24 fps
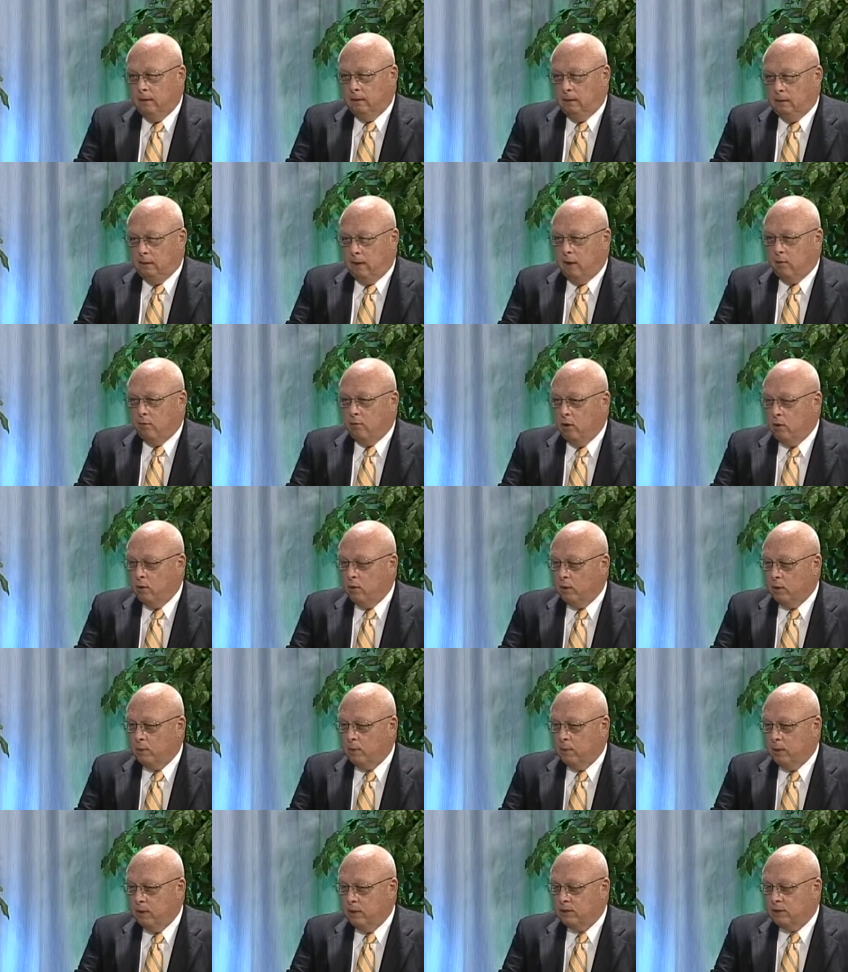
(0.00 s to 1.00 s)
I rode with
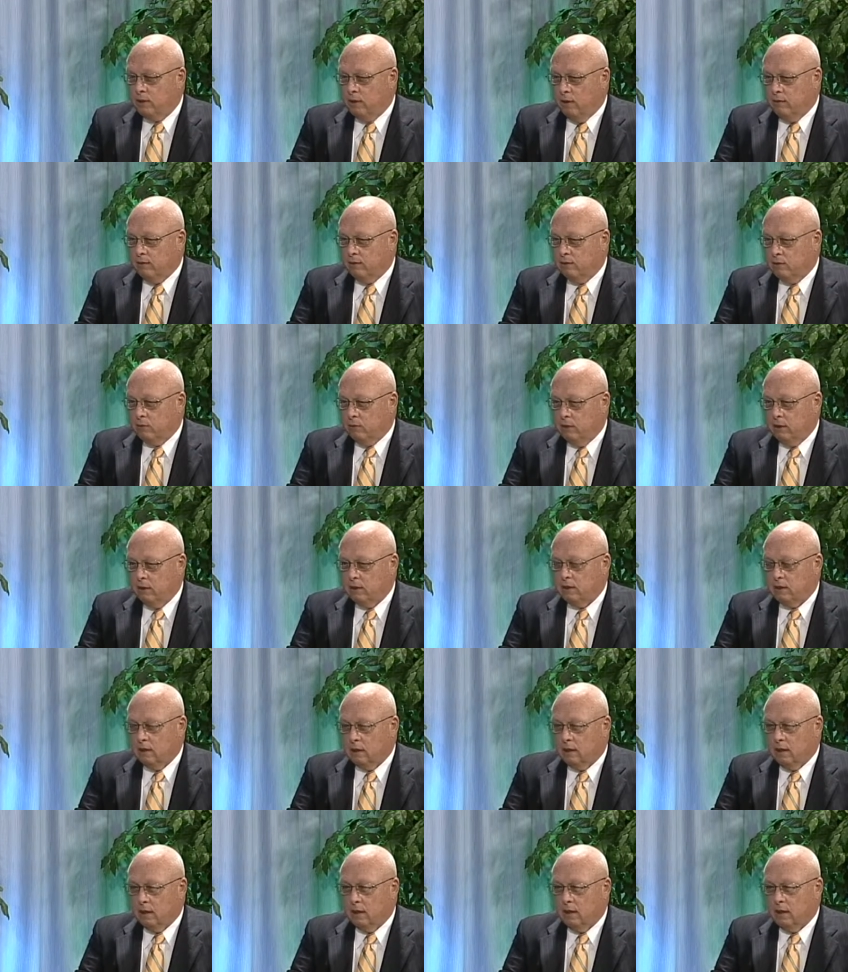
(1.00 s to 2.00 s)
a police officer
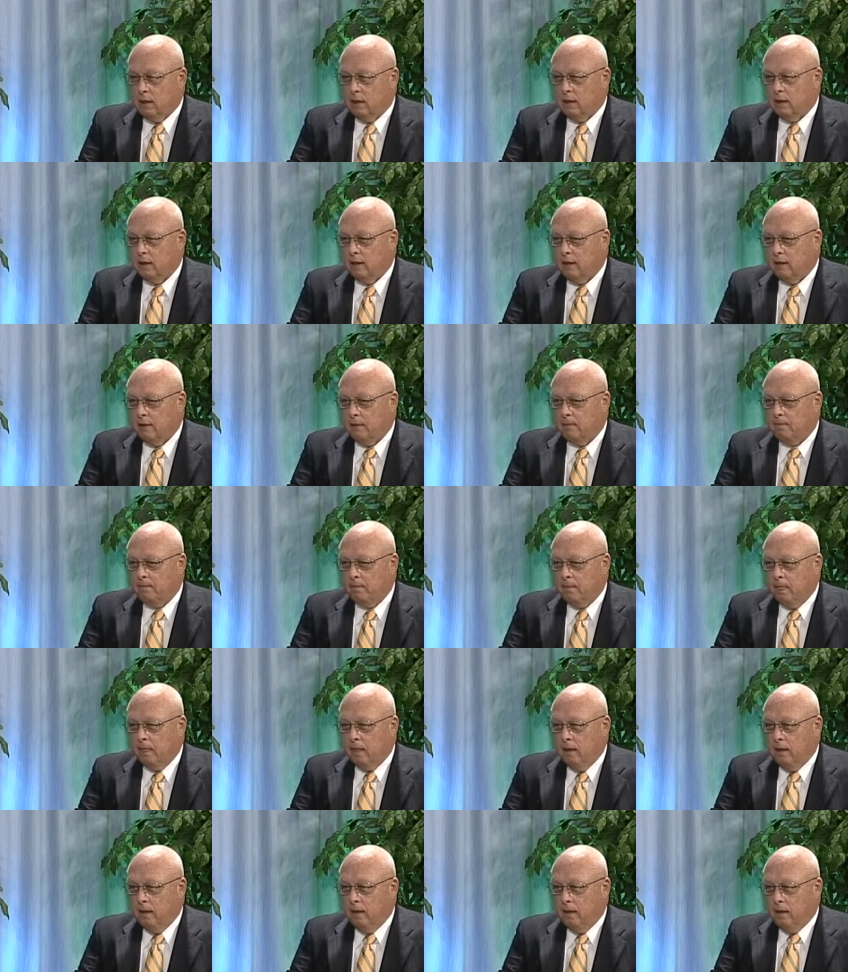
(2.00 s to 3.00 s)
recently, and uh,
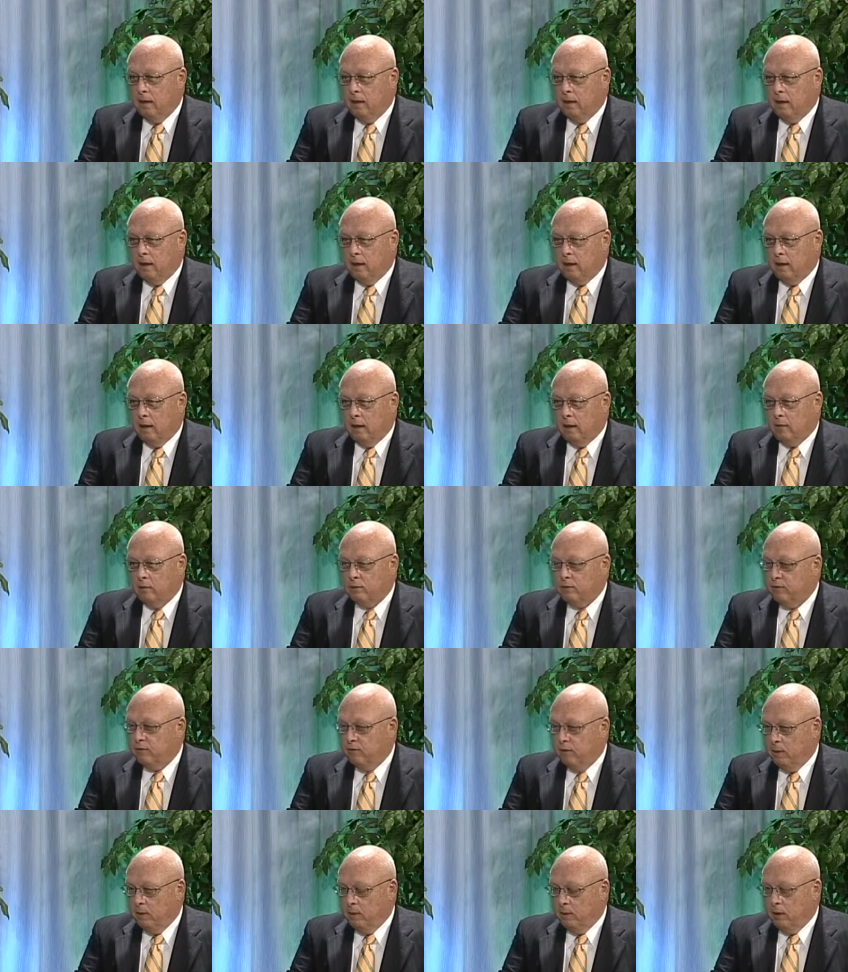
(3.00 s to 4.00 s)
and it was a
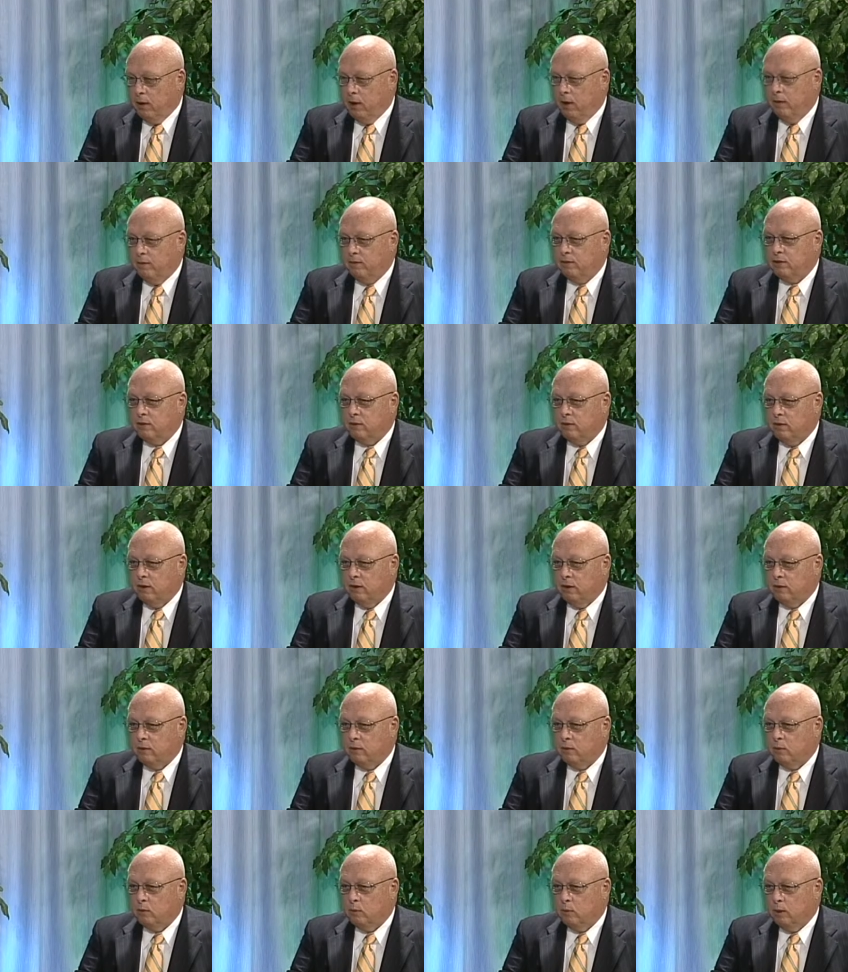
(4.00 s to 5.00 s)
female officer,
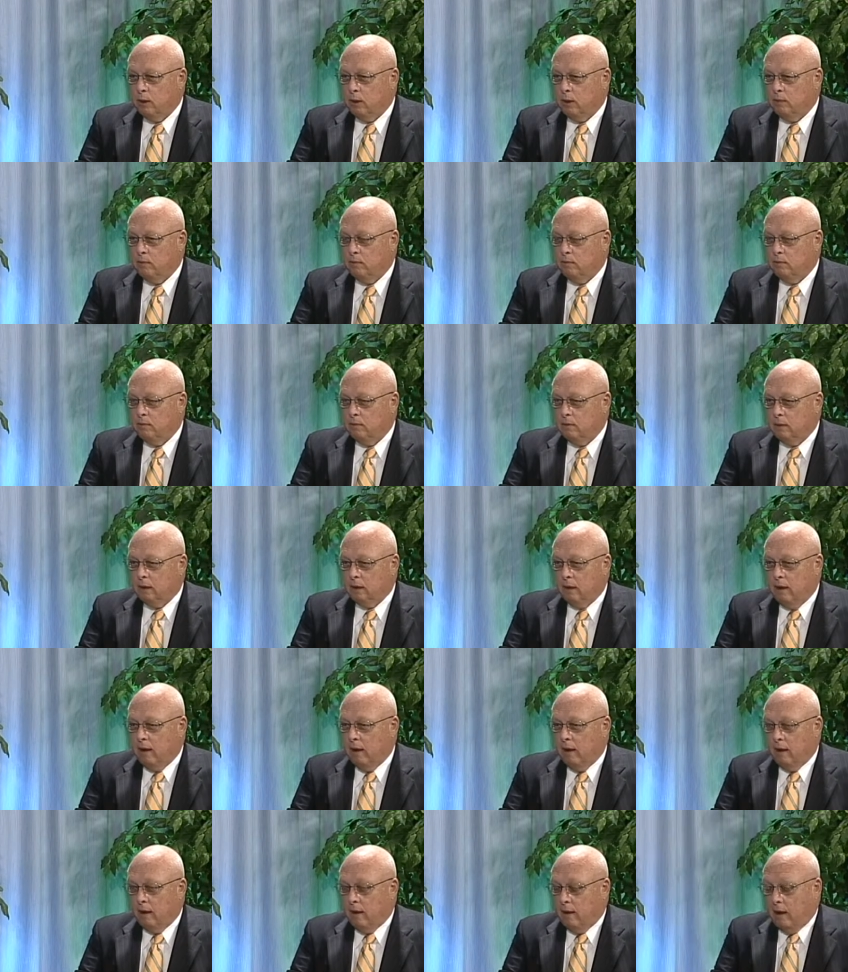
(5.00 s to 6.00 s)
and we
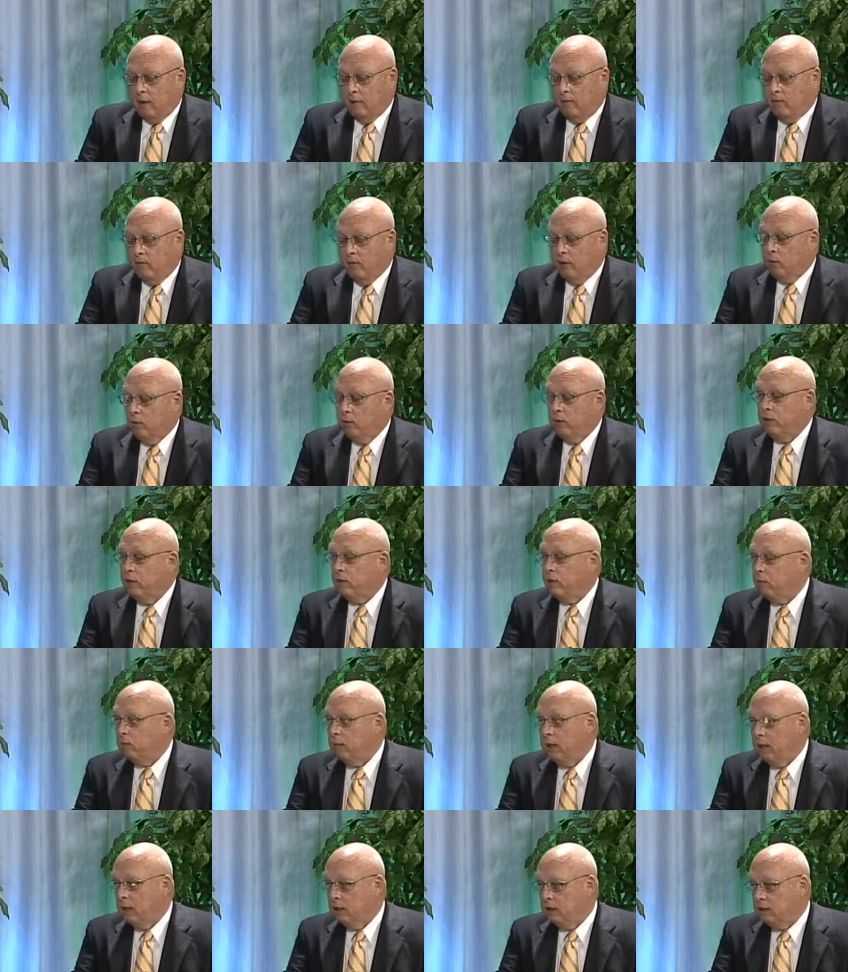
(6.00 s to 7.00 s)
uh, I've ridden with them
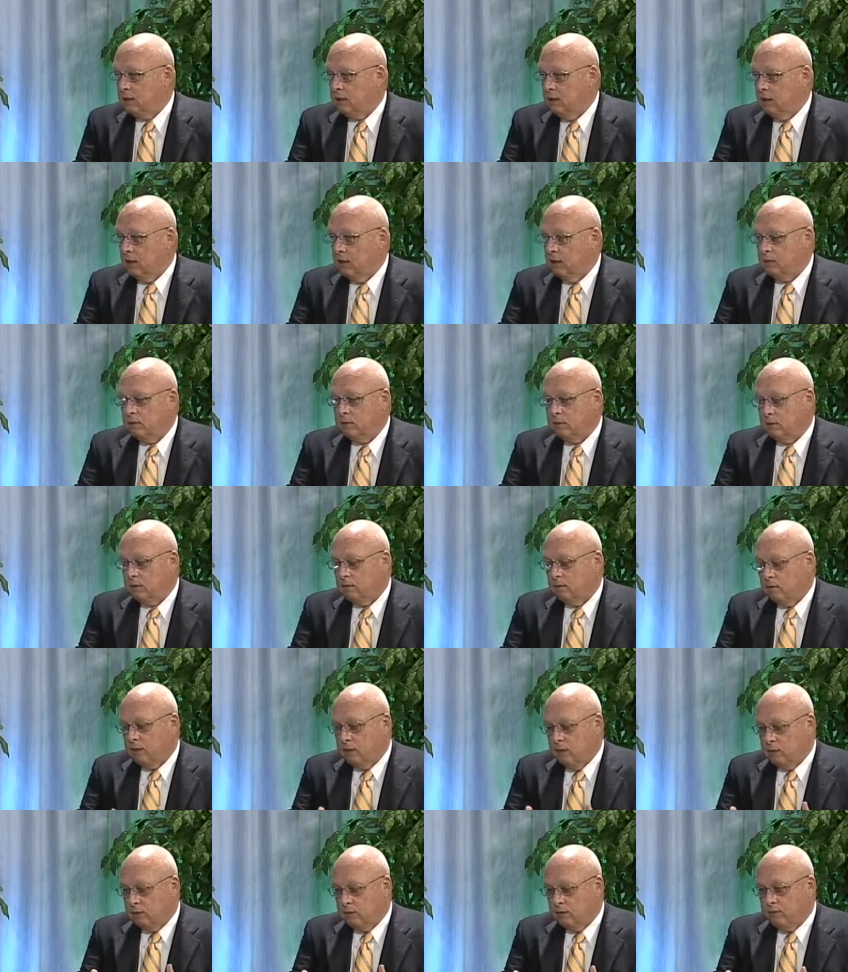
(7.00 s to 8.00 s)
many times, and
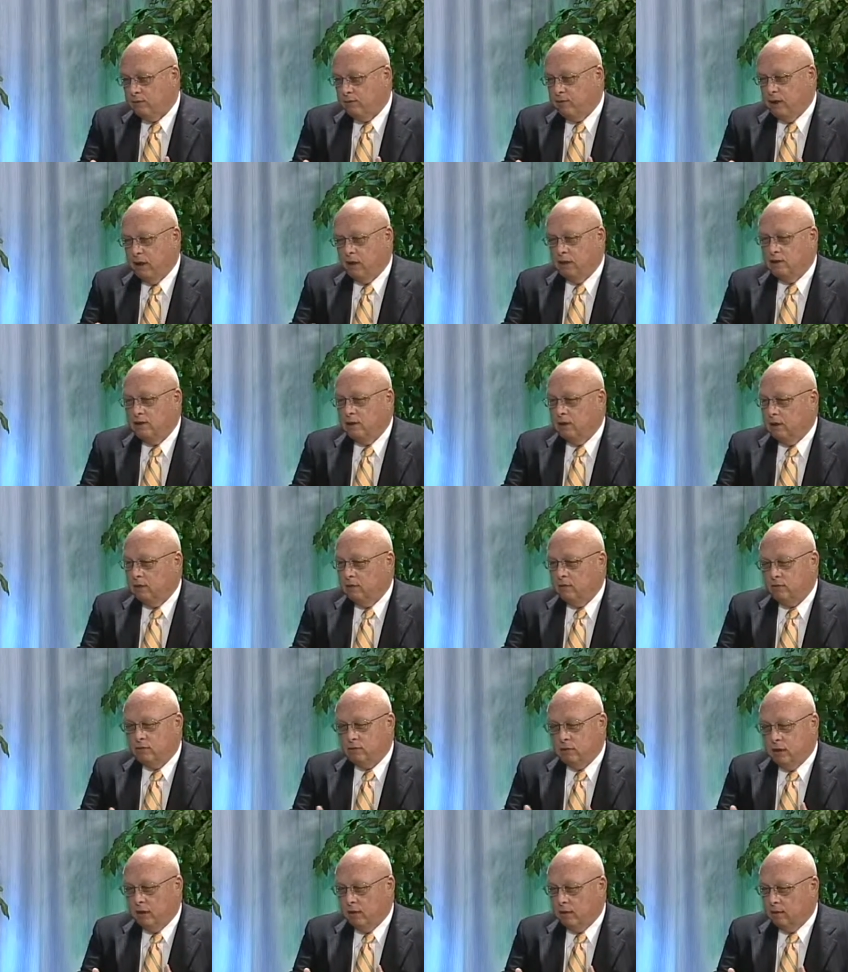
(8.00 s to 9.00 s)
I was the fire chief,
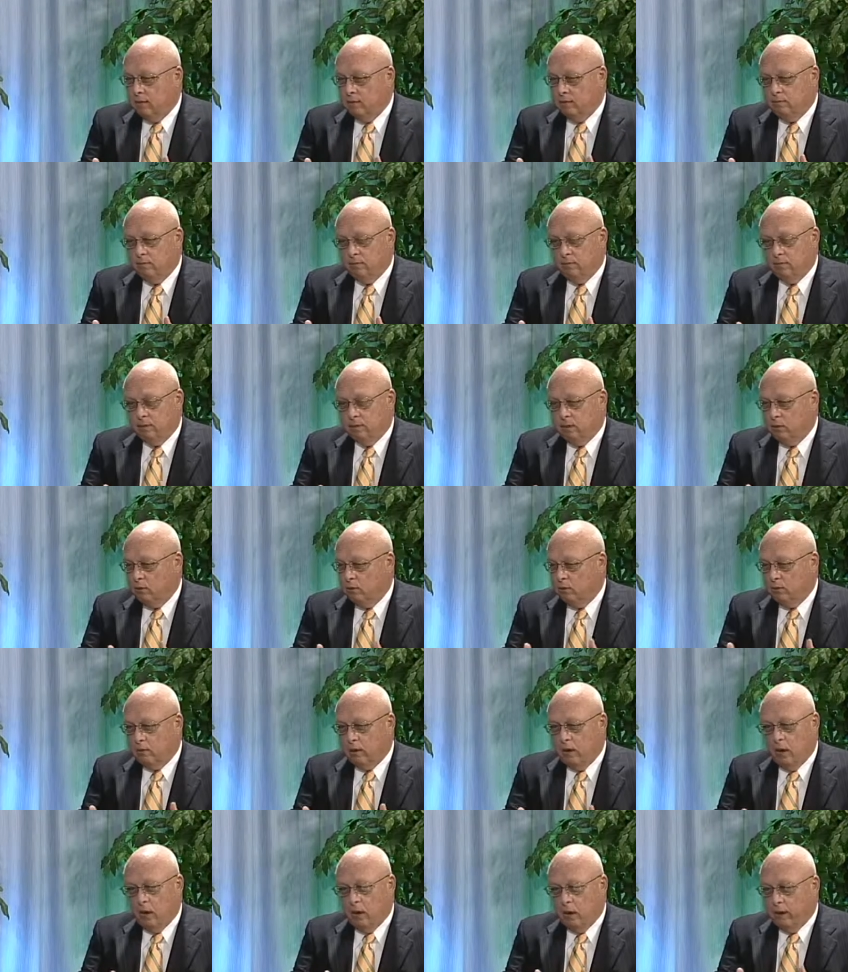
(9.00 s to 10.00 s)
so I
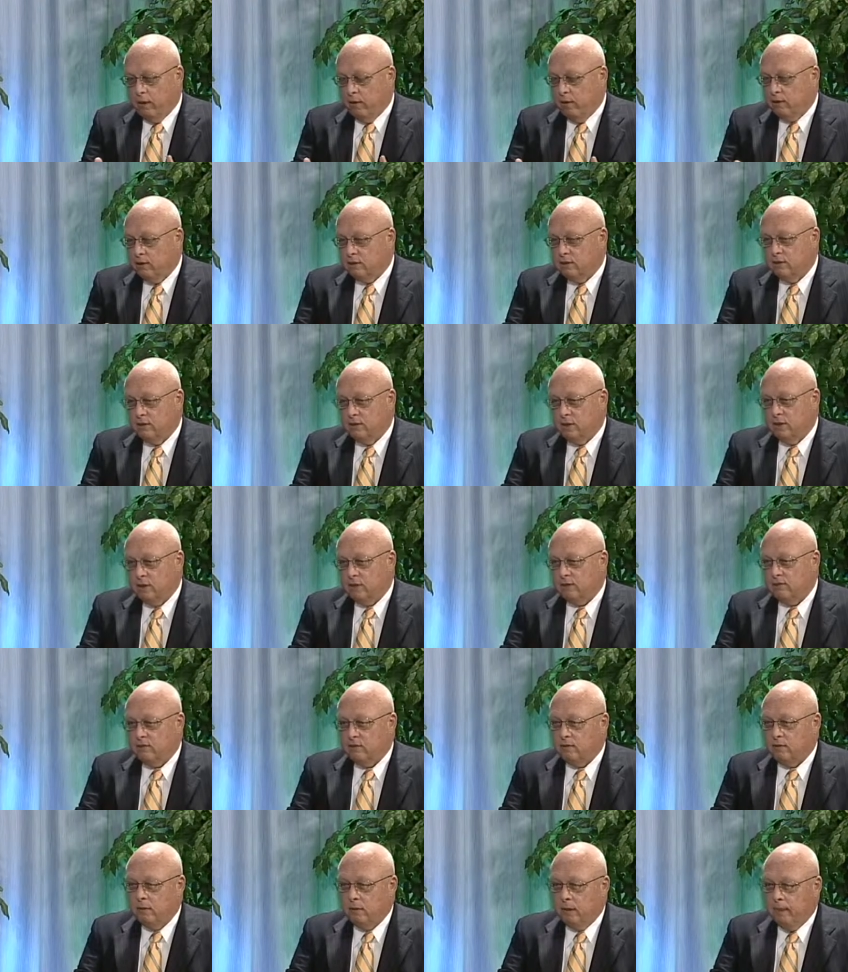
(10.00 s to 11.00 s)
know all areas of
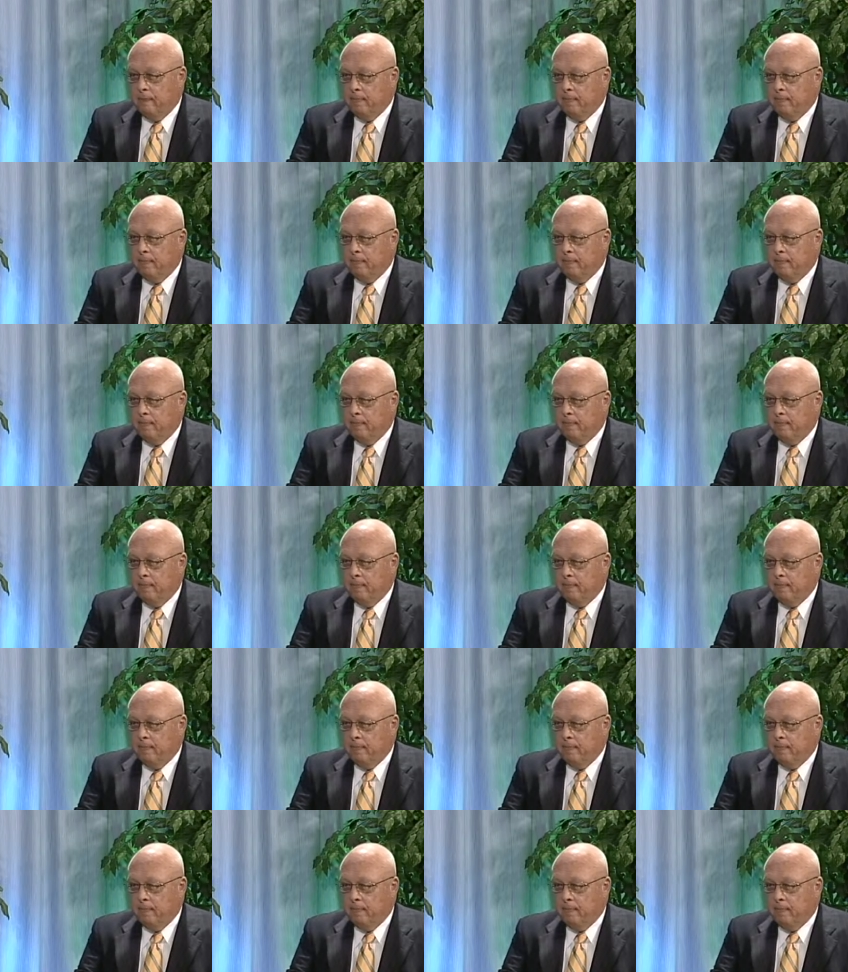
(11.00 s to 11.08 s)
Nashville.